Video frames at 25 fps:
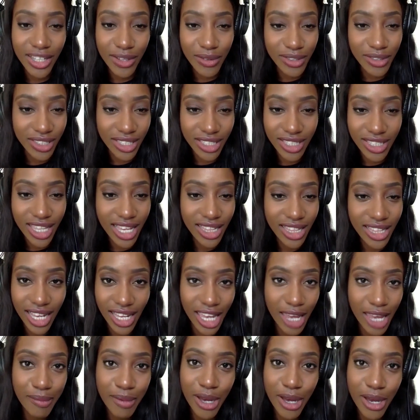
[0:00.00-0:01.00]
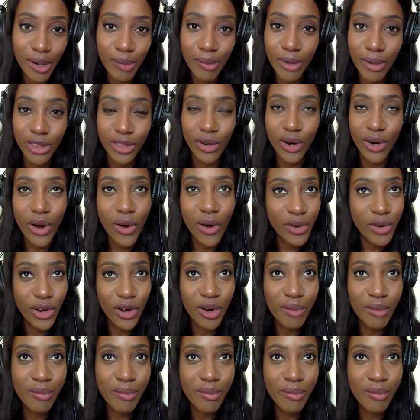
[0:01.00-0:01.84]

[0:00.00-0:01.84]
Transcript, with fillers: there was this thing that came out about their owner